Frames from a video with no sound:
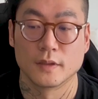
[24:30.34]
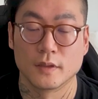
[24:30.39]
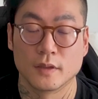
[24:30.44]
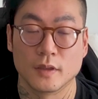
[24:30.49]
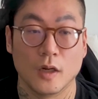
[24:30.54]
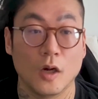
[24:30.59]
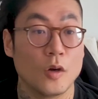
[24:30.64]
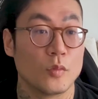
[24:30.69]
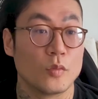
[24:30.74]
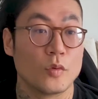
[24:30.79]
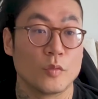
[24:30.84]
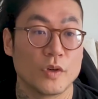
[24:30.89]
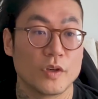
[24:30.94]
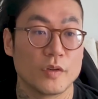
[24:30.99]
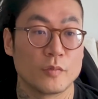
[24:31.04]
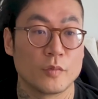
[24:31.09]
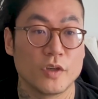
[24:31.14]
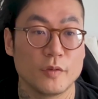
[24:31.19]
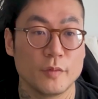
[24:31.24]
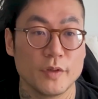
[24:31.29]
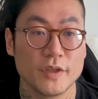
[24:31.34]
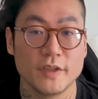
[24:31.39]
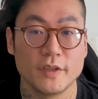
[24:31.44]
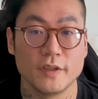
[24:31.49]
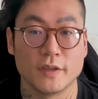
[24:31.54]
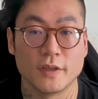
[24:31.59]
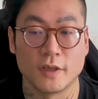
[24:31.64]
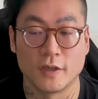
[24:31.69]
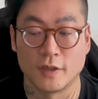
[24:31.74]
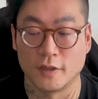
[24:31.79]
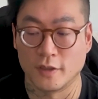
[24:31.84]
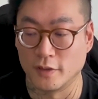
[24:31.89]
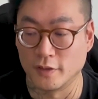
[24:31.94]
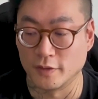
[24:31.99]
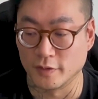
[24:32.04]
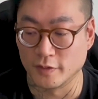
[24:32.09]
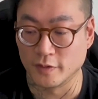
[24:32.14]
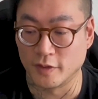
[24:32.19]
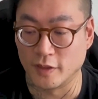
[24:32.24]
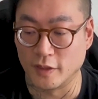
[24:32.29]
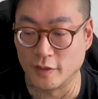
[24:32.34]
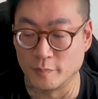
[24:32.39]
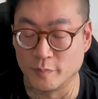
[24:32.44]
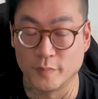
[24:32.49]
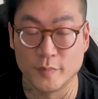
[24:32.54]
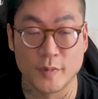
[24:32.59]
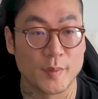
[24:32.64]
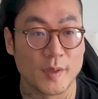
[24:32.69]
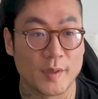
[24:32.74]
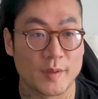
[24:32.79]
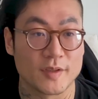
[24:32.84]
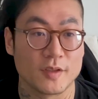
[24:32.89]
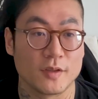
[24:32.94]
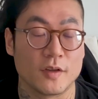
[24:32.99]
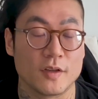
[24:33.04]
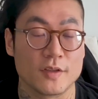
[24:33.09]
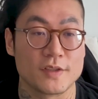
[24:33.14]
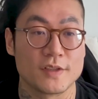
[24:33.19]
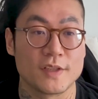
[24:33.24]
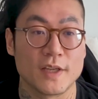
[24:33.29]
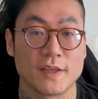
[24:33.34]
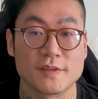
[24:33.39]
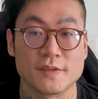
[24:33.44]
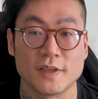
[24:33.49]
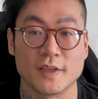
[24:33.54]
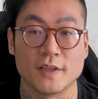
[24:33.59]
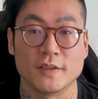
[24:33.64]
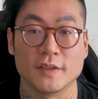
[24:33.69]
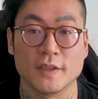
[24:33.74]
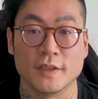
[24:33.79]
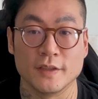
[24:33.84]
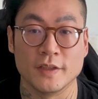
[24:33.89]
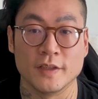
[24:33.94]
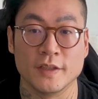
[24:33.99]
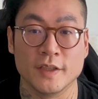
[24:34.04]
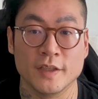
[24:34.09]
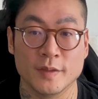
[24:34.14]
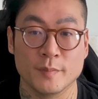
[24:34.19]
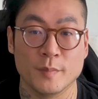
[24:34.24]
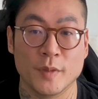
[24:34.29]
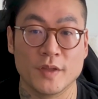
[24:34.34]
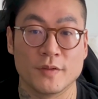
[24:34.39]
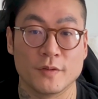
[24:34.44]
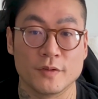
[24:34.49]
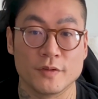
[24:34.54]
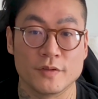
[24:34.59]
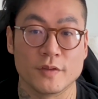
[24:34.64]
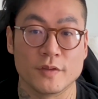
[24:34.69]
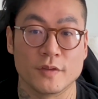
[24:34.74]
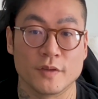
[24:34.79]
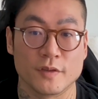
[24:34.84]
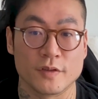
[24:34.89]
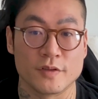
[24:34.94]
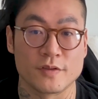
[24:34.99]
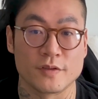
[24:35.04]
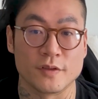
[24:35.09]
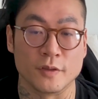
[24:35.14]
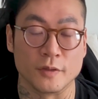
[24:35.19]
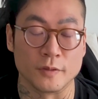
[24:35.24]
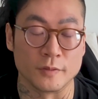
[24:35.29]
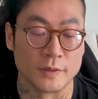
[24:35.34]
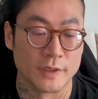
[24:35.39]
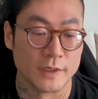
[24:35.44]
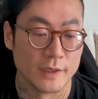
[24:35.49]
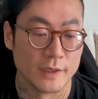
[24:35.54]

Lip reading: Oh, we're already about to launch testnet in a month or so.